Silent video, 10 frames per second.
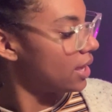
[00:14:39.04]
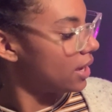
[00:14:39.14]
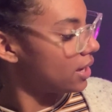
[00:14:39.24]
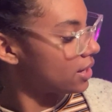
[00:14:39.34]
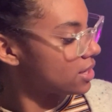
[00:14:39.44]

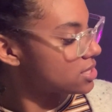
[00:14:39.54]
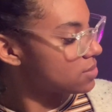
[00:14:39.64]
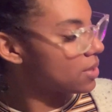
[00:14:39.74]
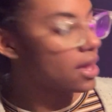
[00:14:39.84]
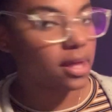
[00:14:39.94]
It needs to
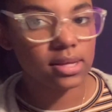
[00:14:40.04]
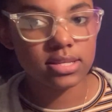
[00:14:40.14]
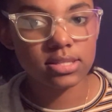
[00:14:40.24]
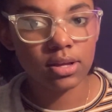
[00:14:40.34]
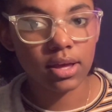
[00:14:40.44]
be at
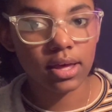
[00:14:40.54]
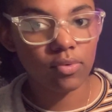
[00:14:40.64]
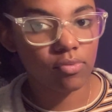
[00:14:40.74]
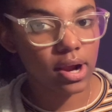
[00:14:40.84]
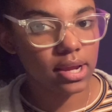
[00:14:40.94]
least
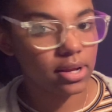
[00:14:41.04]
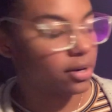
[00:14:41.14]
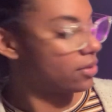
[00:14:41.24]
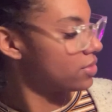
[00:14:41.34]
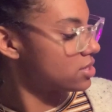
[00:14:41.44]
right
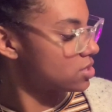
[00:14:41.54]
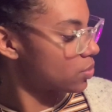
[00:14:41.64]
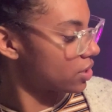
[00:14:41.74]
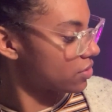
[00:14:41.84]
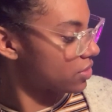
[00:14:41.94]
here. This is
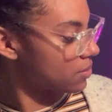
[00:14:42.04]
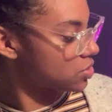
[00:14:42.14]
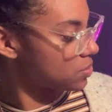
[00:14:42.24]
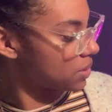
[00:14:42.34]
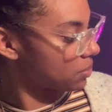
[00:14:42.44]
where your thumb
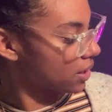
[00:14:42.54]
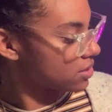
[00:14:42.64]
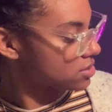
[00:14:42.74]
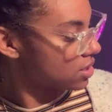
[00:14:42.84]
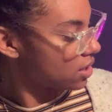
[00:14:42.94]
should be
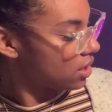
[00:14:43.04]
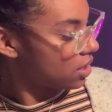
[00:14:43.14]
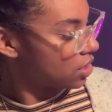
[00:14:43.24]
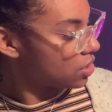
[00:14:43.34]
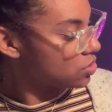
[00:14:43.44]
placed.
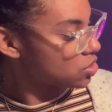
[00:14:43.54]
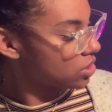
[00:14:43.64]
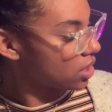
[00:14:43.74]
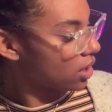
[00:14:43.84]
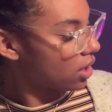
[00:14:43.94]

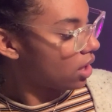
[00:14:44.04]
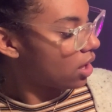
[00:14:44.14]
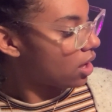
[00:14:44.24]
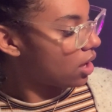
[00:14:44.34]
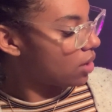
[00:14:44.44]
Usually
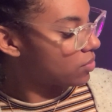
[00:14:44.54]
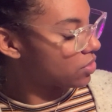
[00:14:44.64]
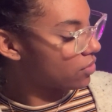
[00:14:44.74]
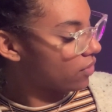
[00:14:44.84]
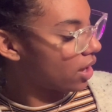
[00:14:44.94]
with
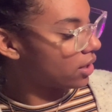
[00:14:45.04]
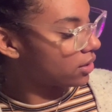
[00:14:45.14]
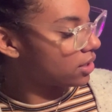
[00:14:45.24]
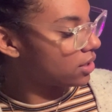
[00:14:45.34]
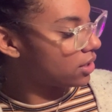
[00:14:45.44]
your
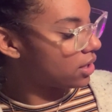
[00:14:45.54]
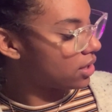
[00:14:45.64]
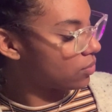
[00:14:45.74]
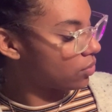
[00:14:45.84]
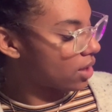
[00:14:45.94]
violin,
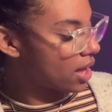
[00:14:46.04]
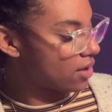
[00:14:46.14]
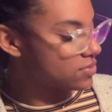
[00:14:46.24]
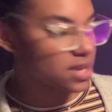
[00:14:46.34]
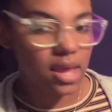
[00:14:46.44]
it will
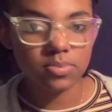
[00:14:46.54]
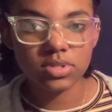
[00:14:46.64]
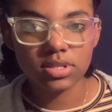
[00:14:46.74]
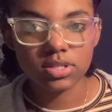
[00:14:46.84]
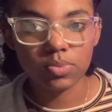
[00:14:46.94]
have tapes.
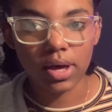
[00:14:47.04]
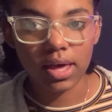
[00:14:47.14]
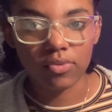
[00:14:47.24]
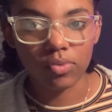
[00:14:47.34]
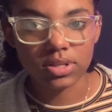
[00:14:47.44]
This is why I
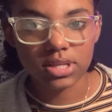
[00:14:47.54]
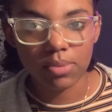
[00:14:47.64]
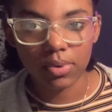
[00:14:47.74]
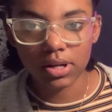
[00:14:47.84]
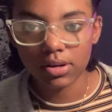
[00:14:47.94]
have one
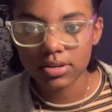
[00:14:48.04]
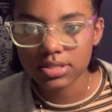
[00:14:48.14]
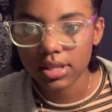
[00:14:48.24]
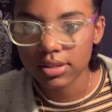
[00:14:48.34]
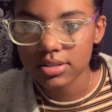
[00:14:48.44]
tape on here. It's
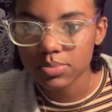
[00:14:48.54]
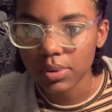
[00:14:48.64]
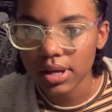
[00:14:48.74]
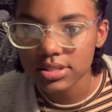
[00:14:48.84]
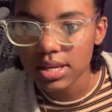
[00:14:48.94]
like this
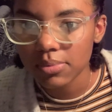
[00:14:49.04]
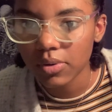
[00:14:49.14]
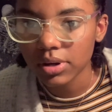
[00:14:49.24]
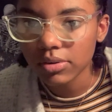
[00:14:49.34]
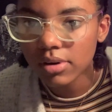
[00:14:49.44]
black tape
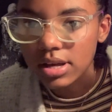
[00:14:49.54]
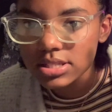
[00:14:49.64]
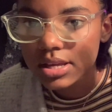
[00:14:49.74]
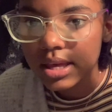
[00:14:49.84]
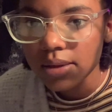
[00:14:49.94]
going across
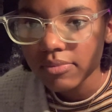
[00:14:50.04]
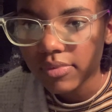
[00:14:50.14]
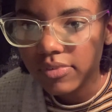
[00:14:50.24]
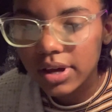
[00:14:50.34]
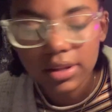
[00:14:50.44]

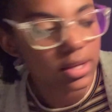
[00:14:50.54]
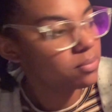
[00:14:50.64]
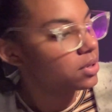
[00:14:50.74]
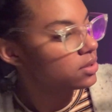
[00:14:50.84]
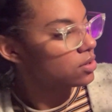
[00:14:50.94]
the violin,
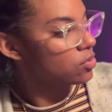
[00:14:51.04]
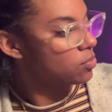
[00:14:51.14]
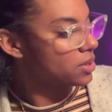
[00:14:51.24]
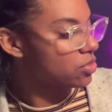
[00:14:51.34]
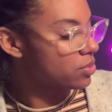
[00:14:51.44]
but there will
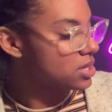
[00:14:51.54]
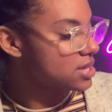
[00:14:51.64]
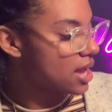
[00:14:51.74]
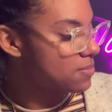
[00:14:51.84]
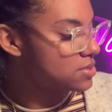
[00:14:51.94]
be 3
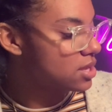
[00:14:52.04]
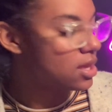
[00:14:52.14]
tapes.